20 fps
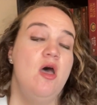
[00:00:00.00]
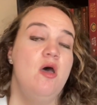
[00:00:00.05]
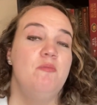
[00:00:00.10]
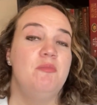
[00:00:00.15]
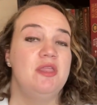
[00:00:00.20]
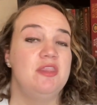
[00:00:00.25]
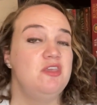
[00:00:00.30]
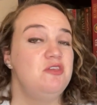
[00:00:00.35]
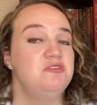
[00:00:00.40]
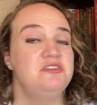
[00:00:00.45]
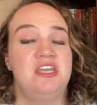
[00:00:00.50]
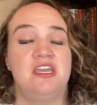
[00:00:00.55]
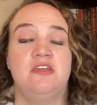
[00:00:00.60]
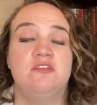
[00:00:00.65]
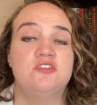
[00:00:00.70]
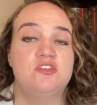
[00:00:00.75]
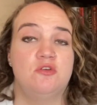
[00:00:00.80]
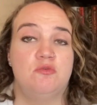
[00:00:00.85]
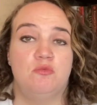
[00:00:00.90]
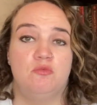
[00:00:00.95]
But the UTA
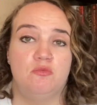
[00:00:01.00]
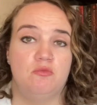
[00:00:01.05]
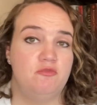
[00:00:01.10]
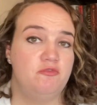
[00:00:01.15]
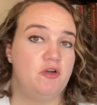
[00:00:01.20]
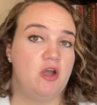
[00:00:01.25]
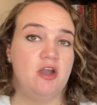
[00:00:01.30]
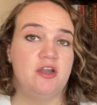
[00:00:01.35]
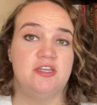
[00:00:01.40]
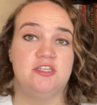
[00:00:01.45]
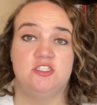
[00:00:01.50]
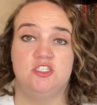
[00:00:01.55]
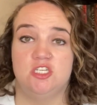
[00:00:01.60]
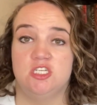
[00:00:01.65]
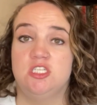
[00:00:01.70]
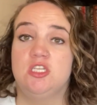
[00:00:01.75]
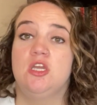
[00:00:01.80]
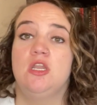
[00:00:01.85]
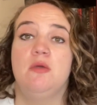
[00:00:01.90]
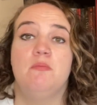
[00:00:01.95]
so far is
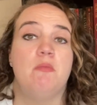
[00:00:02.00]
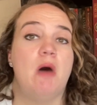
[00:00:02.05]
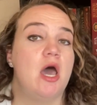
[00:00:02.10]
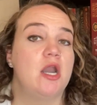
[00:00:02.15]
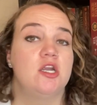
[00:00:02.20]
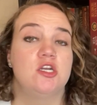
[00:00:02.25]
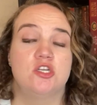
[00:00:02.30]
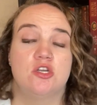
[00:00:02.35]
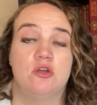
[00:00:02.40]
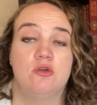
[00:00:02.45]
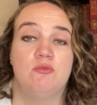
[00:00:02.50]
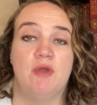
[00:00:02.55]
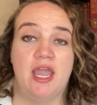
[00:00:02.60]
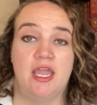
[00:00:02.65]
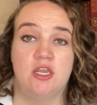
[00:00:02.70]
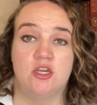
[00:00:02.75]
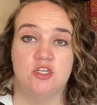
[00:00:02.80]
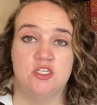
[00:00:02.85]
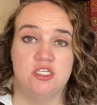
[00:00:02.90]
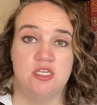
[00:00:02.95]
just going to monitor
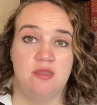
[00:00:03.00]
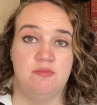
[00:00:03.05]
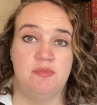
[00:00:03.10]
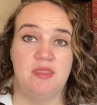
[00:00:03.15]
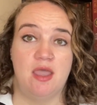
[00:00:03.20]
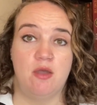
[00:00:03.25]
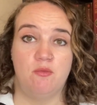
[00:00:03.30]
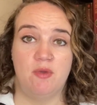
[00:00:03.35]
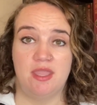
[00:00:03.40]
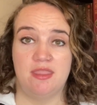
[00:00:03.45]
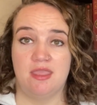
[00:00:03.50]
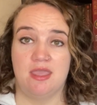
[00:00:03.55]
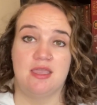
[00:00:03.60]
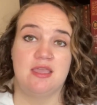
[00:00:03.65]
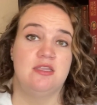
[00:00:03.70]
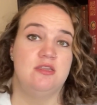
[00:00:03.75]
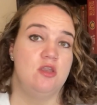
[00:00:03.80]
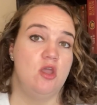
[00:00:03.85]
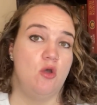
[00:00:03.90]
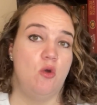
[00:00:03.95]
ridership. That way they
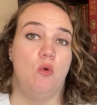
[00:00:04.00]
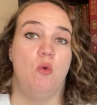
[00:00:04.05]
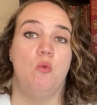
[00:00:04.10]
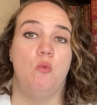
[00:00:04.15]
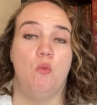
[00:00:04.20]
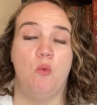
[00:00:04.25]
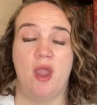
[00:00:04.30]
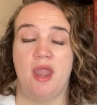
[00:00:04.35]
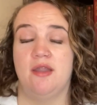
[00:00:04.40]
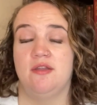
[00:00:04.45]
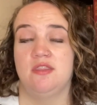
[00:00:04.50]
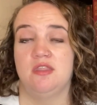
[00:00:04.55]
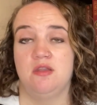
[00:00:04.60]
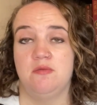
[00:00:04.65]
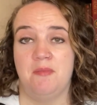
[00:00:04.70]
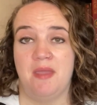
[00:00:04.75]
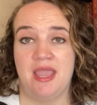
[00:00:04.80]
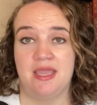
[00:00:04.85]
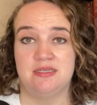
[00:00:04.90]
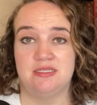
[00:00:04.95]
can know where the
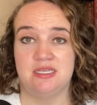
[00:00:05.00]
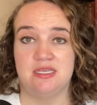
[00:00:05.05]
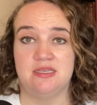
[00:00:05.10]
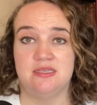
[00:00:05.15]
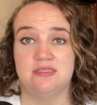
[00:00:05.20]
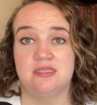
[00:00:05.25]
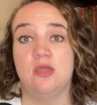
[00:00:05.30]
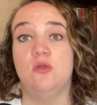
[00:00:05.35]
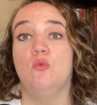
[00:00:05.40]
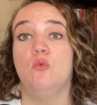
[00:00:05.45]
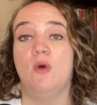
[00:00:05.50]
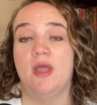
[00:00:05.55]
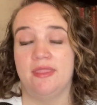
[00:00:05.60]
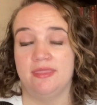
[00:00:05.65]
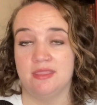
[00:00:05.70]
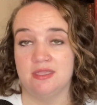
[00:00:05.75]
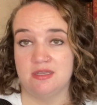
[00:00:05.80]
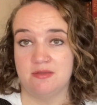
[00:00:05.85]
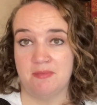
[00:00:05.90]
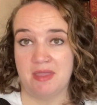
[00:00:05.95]
demand is and when
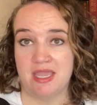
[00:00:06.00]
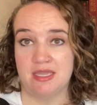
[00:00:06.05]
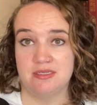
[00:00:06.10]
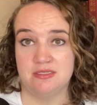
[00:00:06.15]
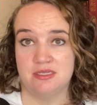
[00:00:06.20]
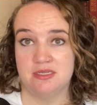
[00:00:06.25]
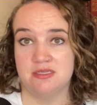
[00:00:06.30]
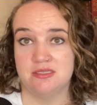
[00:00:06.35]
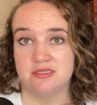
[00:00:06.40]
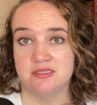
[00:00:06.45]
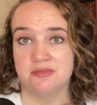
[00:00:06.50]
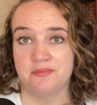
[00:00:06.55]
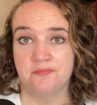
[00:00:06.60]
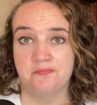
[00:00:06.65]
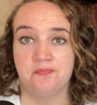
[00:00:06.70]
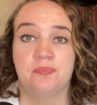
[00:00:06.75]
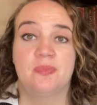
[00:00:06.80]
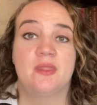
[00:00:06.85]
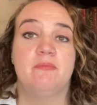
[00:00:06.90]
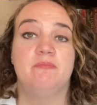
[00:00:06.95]
the demand is.
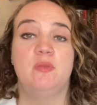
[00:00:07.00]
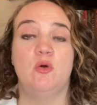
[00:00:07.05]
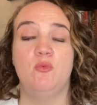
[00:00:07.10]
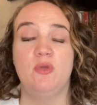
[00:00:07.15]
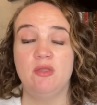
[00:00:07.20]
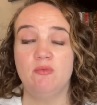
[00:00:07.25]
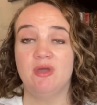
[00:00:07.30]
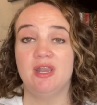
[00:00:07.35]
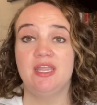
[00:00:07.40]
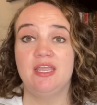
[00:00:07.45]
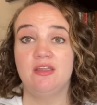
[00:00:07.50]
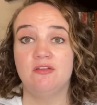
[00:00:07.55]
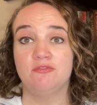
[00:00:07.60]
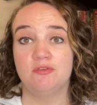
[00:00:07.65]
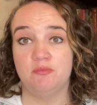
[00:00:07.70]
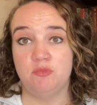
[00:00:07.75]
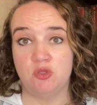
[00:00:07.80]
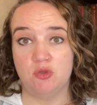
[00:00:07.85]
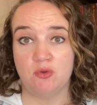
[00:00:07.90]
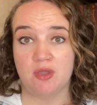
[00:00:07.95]
But we want to hear
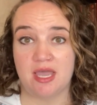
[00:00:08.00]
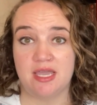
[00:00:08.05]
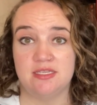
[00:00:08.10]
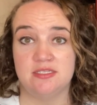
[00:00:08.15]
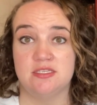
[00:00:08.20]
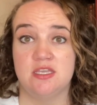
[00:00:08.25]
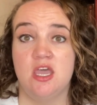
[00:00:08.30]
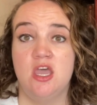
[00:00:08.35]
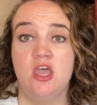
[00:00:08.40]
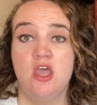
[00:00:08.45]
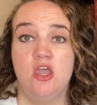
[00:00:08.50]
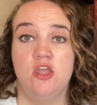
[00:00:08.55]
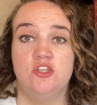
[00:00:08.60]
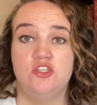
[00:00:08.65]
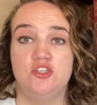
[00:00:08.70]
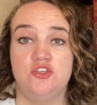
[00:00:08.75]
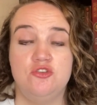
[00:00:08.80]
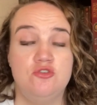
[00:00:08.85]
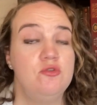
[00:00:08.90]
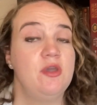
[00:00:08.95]
from you guys.
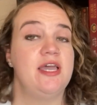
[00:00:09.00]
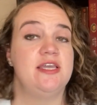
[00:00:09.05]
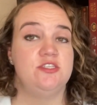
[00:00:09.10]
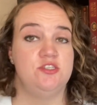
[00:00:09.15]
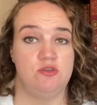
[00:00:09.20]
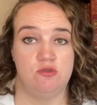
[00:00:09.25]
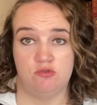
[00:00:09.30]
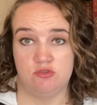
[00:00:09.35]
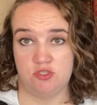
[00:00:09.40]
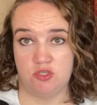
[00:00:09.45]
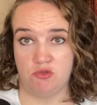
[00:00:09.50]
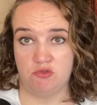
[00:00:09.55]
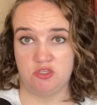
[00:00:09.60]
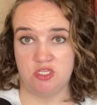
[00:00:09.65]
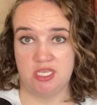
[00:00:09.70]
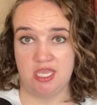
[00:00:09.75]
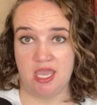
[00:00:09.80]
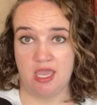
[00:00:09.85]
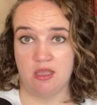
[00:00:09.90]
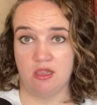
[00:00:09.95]
Do you guys use
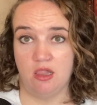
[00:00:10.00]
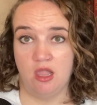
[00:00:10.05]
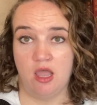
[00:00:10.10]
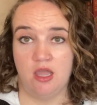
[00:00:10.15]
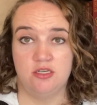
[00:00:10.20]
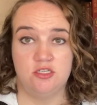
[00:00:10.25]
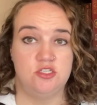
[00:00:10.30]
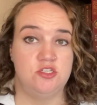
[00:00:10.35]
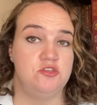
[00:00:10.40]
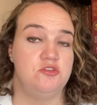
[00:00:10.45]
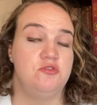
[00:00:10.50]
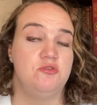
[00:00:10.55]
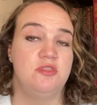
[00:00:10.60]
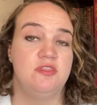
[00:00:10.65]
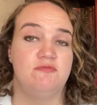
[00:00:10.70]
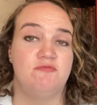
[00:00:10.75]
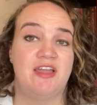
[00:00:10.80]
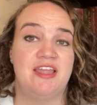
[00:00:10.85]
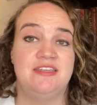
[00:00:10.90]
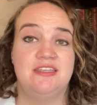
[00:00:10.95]
UTA a lot? Do you
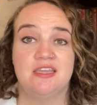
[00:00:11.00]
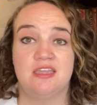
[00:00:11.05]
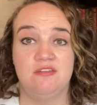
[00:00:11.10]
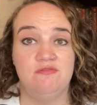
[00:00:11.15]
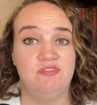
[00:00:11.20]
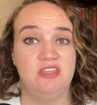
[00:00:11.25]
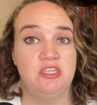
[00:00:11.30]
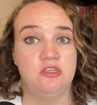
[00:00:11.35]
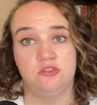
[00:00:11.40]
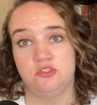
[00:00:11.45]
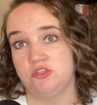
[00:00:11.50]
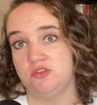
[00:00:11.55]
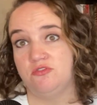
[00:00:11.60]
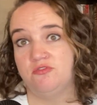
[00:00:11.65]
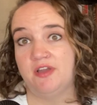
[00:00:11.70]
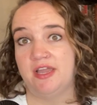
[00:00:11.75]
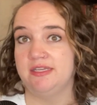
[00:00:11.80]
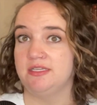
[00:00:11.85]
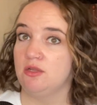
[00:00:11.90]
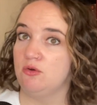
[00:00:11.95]
find it convenient? Do you
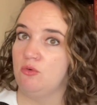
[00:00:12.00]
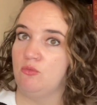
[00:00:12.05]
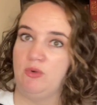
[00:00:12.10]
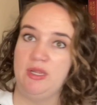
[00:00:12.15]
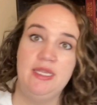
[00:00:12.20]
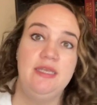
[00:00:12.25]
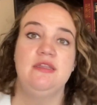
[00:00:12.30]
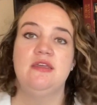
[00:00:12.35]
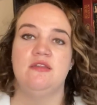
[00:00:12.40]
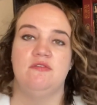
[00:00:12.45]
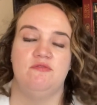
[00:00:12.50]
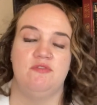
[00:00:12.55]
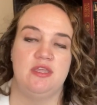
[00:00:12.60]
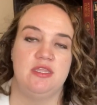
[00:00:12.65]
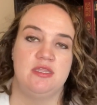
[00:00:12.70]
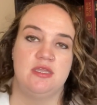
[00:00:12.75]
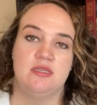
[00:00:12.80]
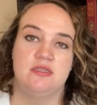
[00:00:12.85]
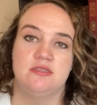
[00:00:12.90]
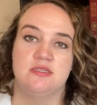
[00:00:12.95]
find it
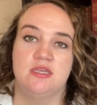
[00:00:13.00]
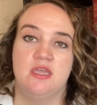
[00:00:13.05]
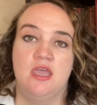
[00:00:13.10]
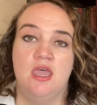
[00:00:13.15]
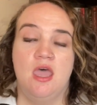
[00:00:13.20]
inconvenient?